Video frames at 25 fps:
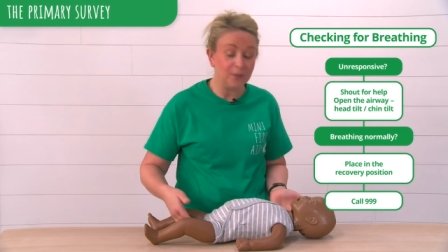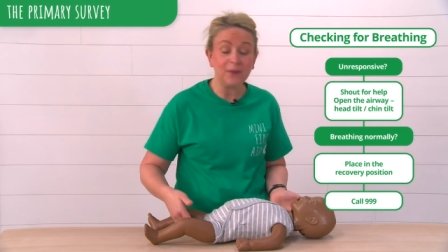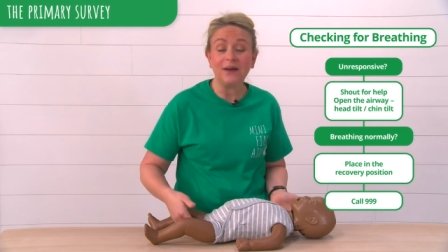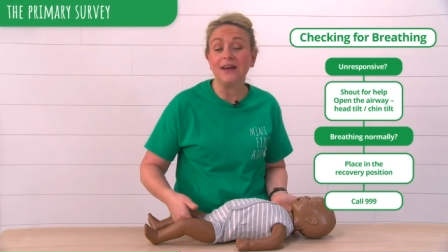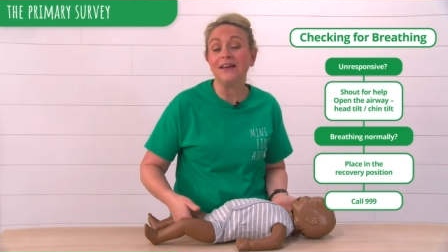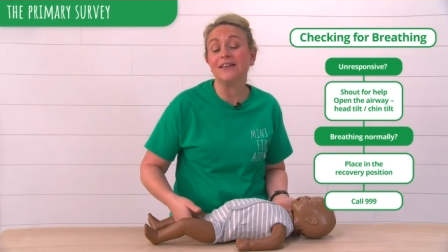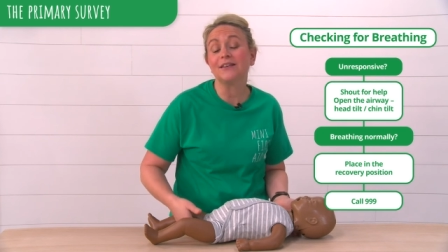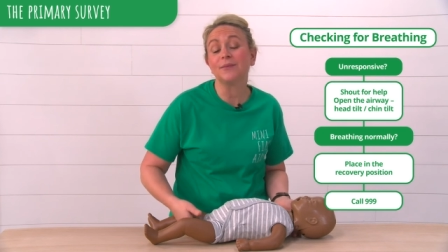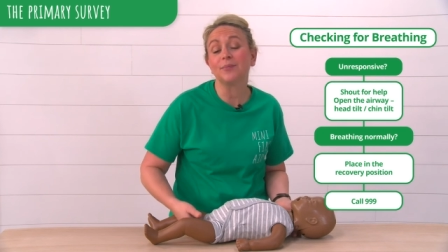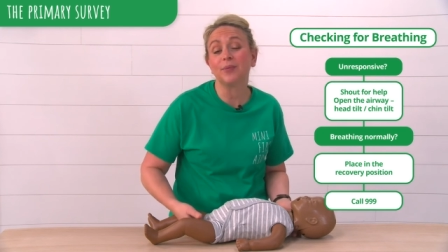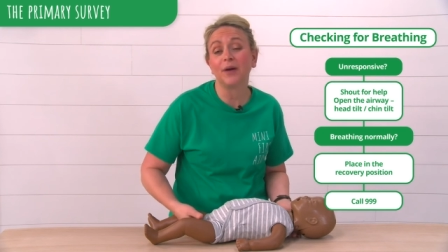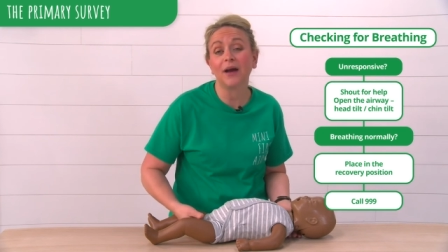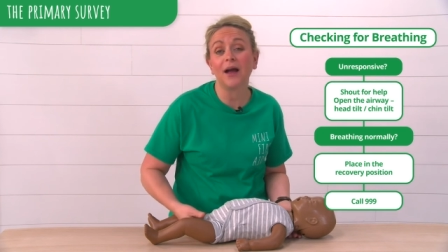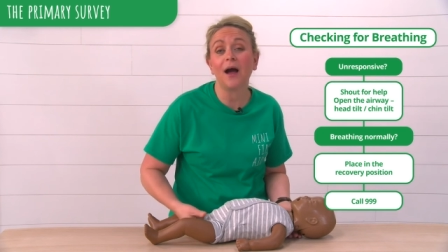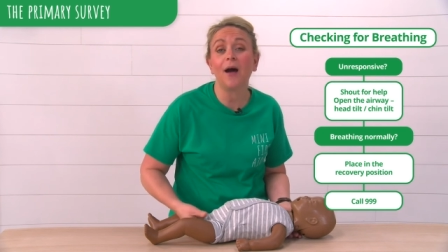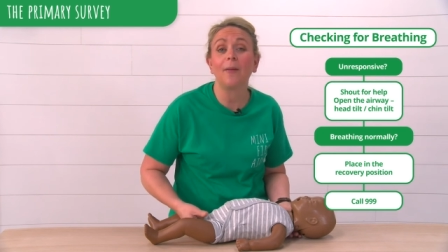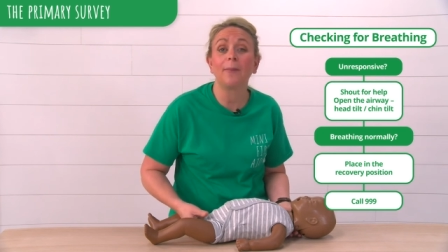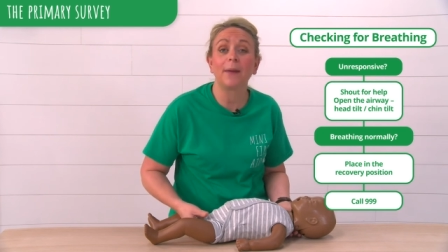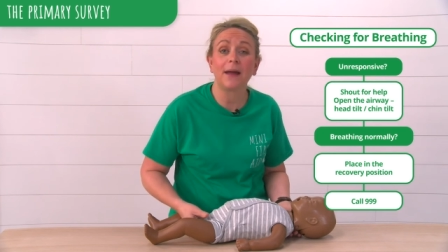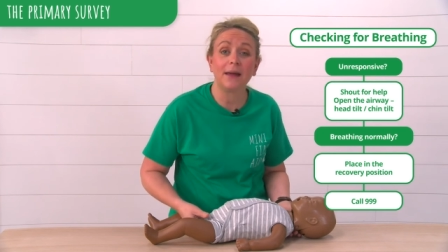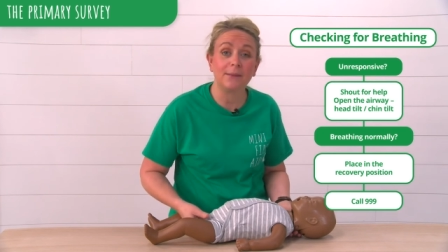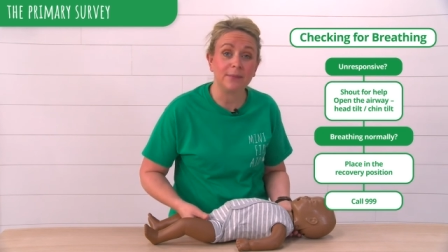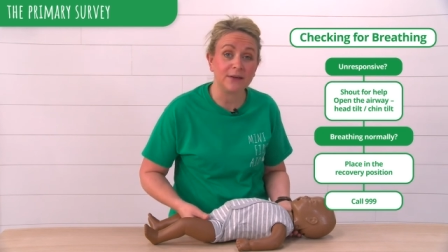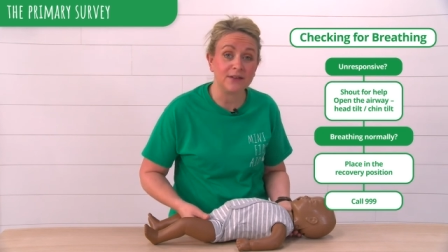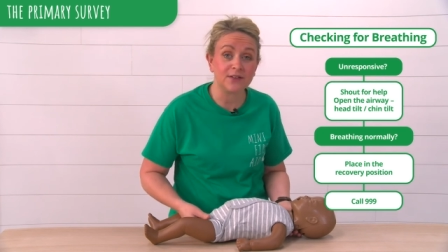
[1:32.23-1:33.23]
we need to bring our
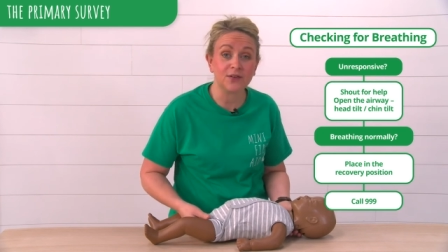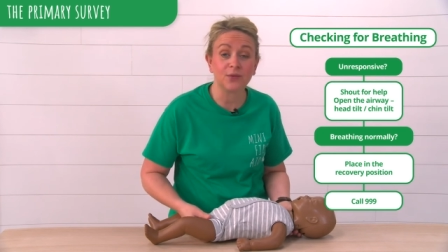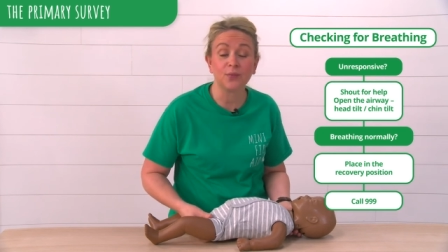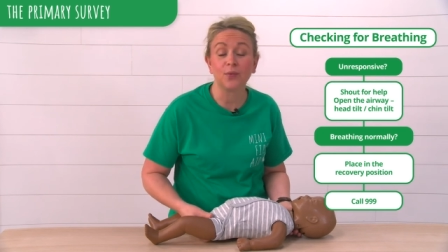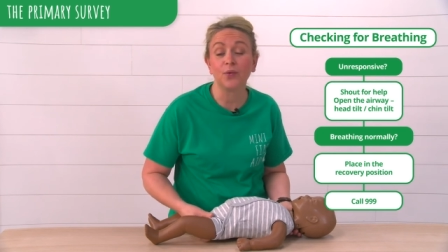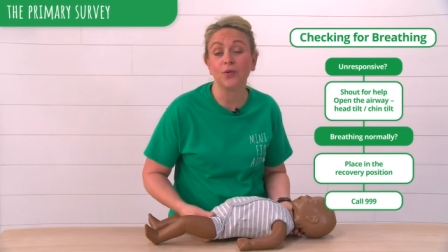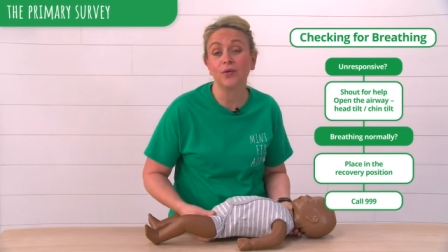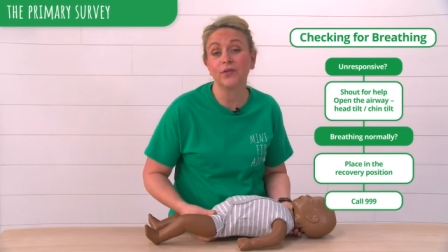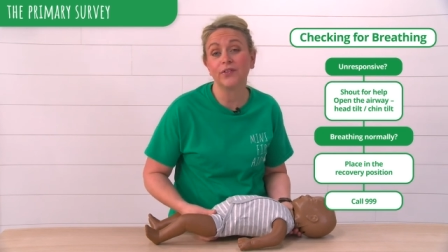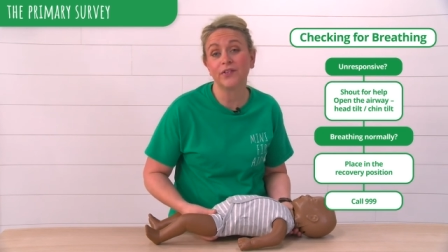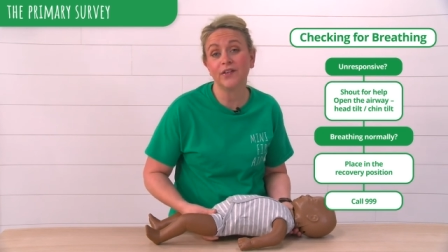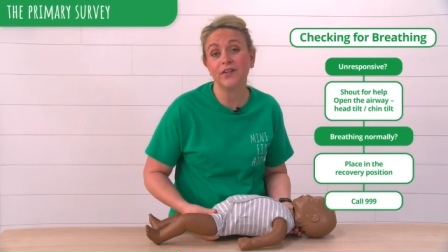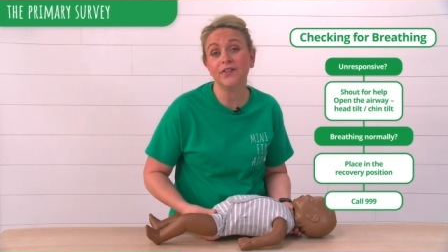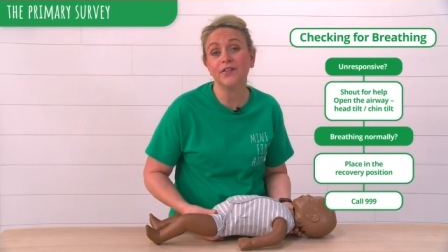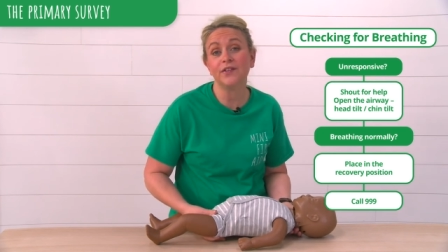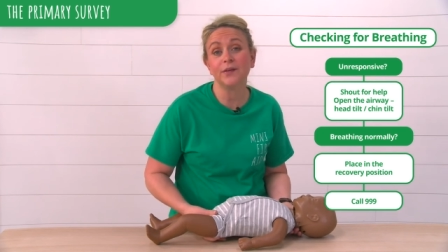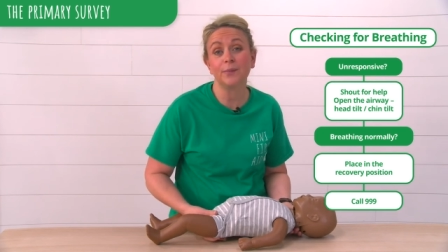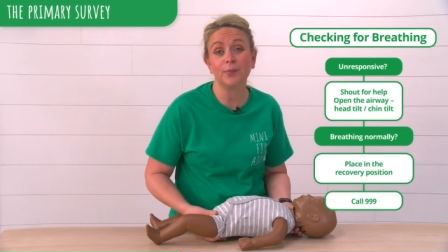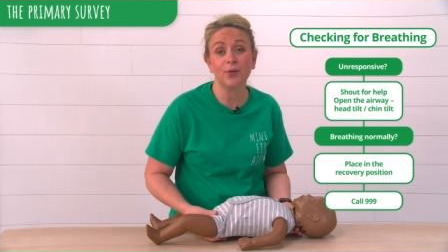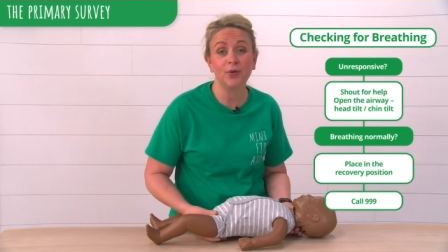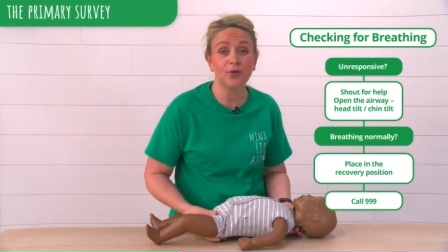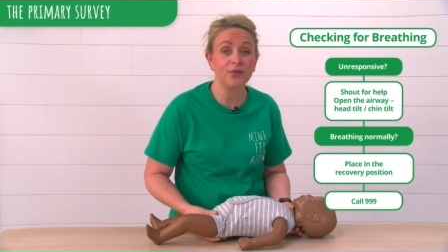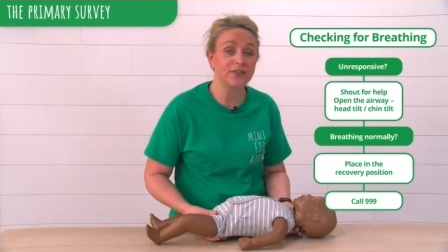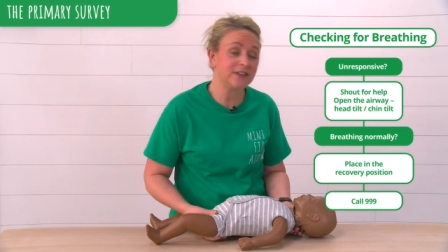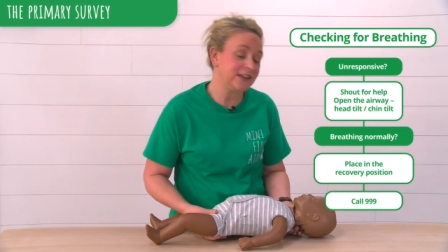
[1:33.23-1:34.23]
baby towards us,
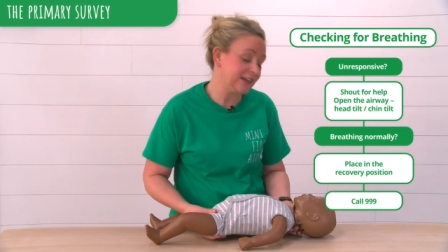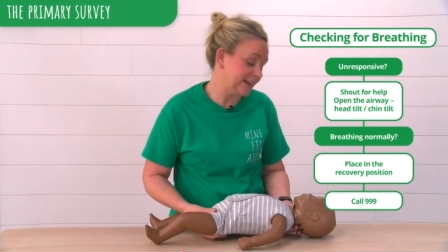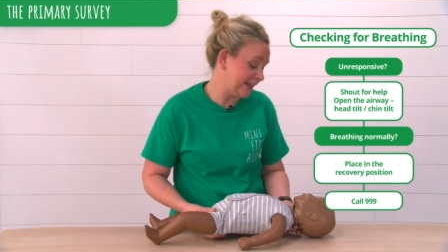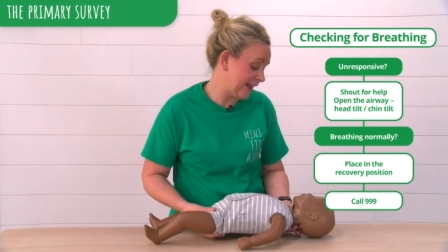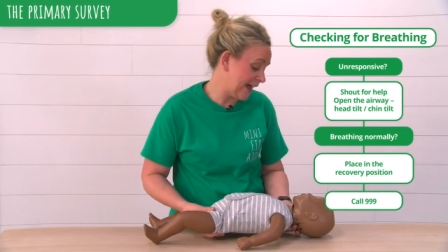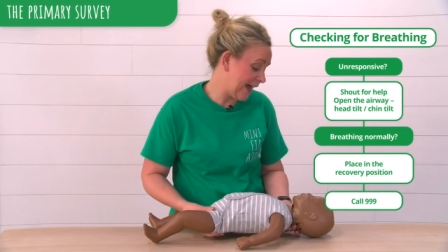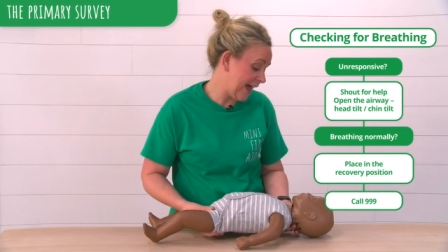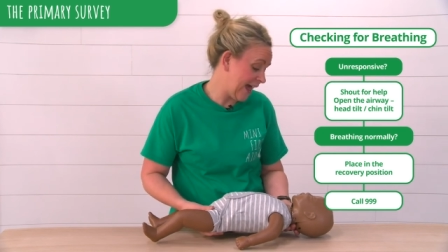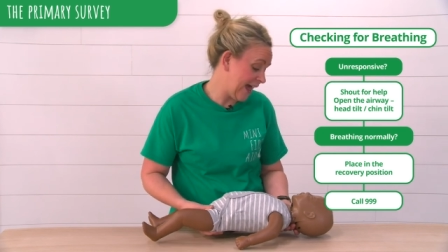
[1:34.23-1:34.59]
supporting their